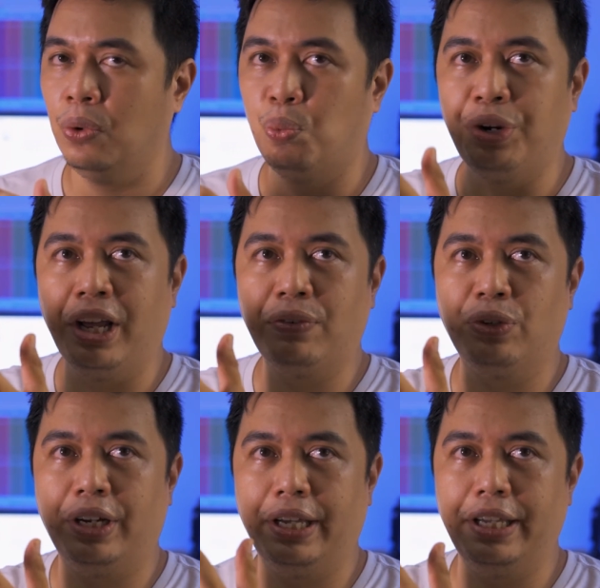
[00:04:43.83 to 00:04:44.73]

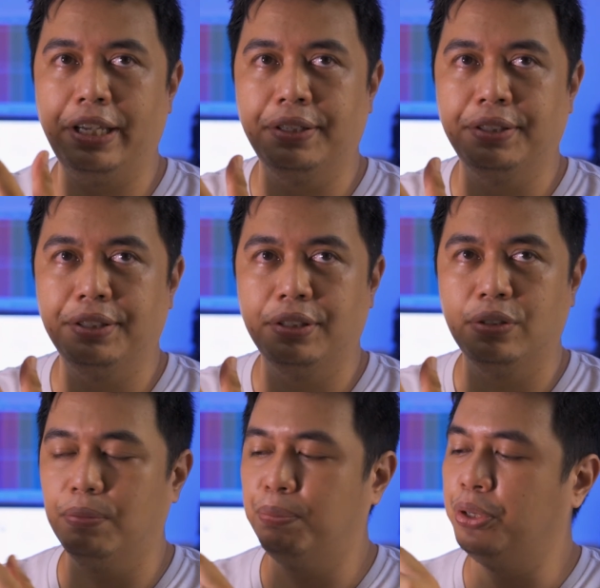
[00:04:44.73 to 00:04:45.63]
whenever I
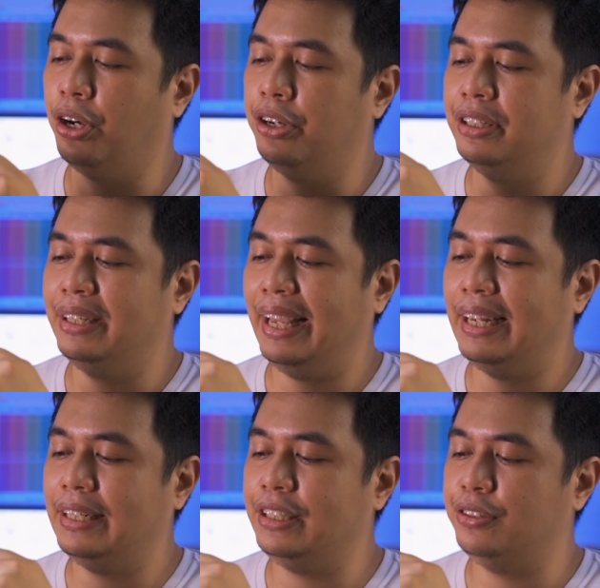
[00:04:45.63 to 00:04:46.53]
put on an
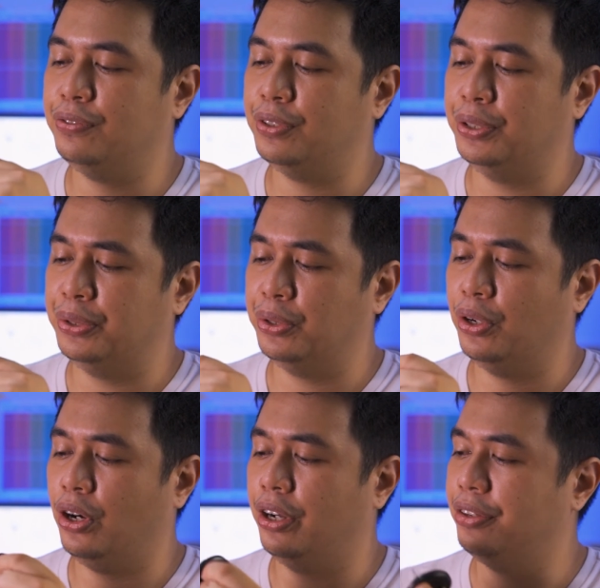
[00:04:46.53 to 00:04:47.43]
ND
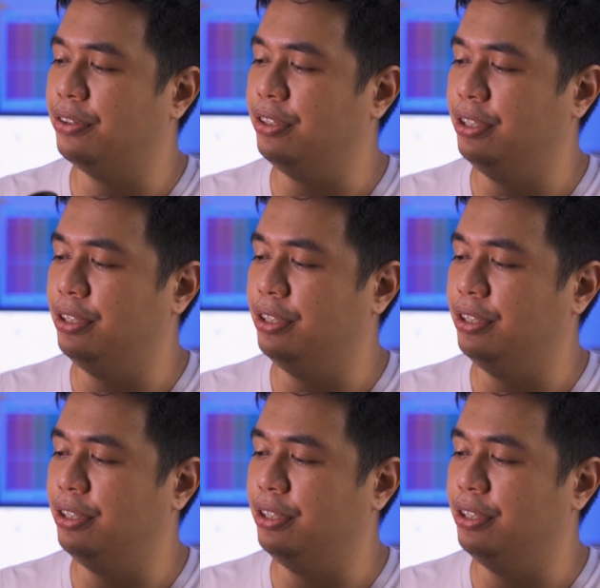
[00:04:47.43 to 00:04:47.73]
filter on